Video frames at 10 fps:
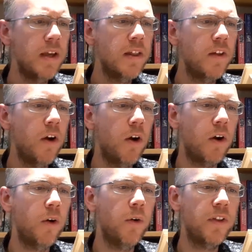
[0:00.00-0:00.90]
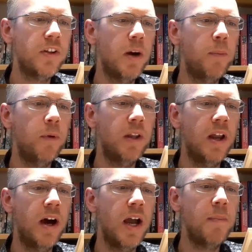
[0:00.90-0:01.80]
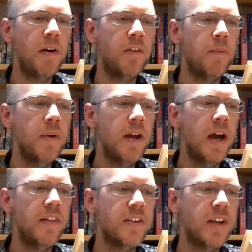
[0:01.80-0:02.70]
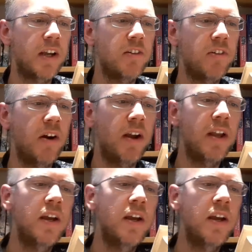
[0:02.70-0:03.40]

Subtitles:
The hook caught the tarpaulin high above him at the second try.